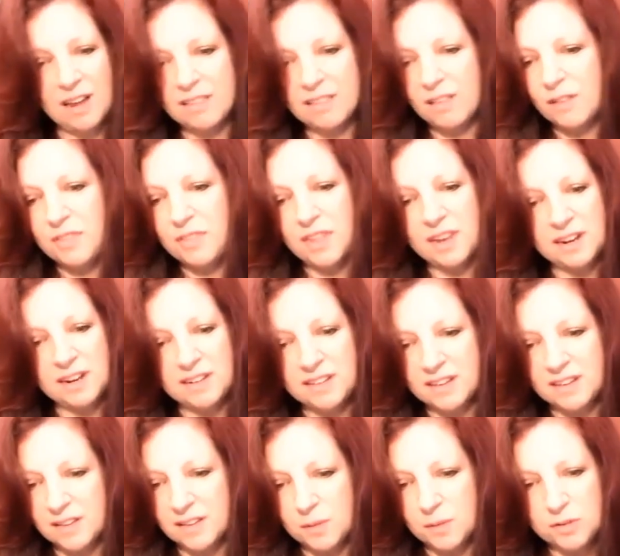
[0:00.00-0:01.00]
And I love that
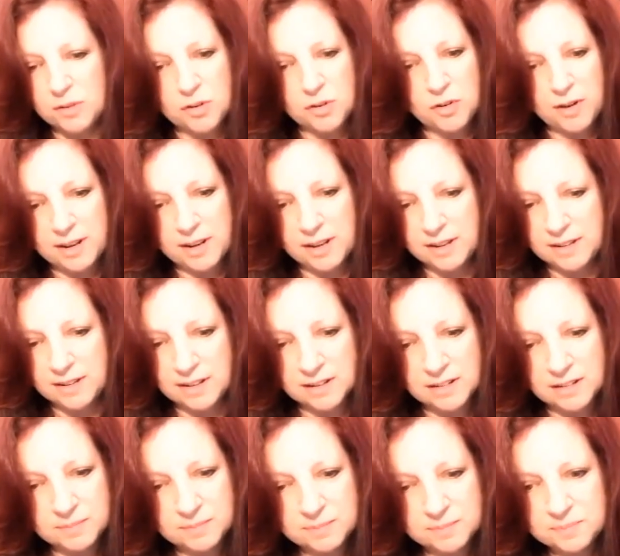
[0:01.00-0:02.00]
idea. That was a great
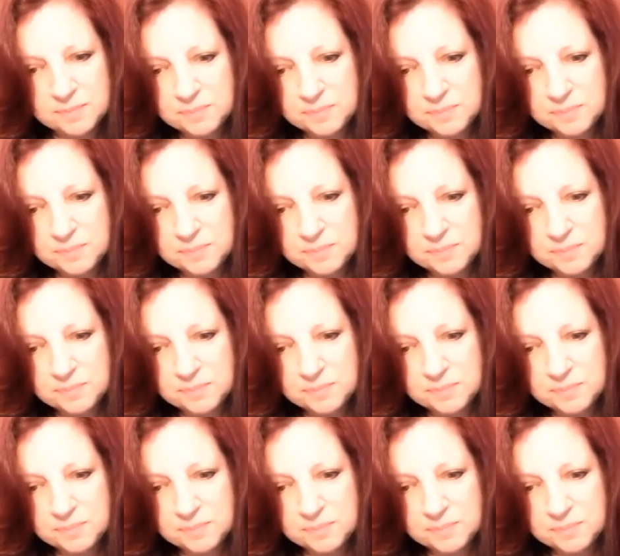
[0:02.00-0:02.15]
idea.